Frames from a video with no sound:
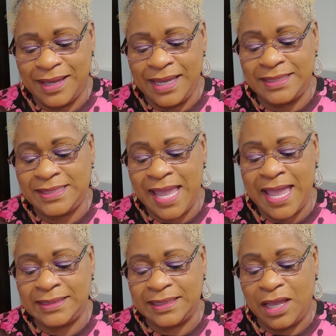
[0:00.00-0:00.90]
he
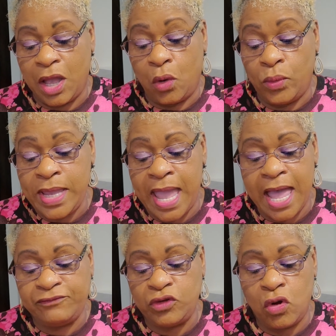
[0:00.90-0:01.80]
said, we
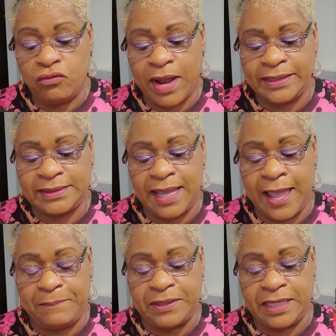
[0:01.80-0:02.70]
have no right to
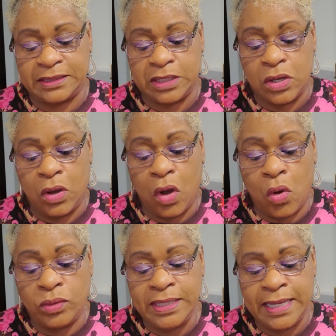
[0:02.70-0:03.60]
happiness,
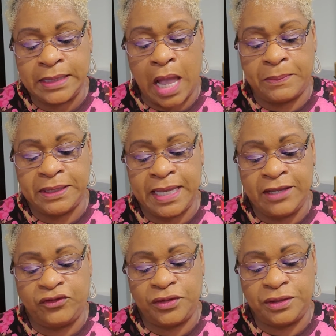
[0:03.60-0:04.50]
only an
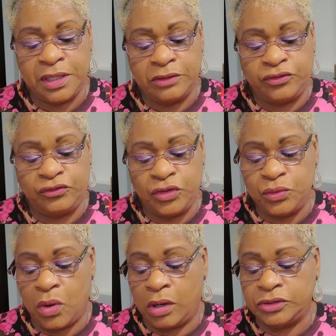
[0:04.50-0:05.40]
obligation to
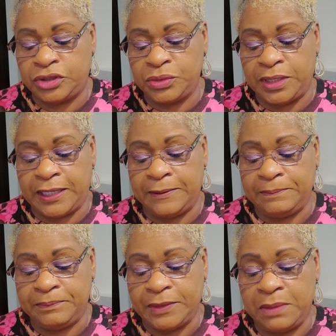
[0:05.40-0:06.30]
do our duty.
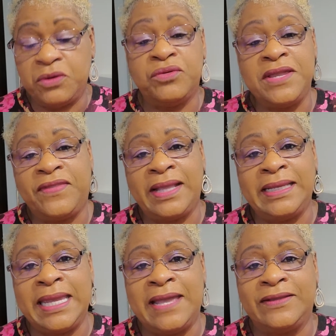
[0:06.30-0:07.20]
Let me read that
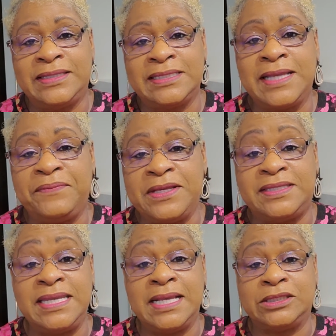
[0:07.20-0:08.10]
again. This is something
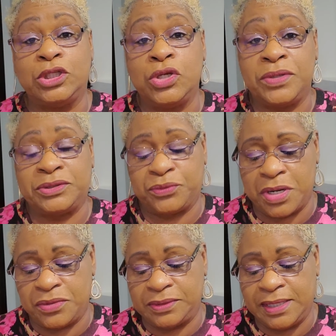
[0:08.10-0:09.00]
C.S. Lewis
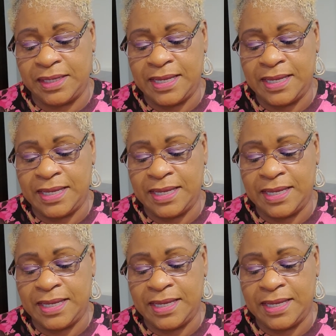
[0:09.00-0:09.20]
wrote.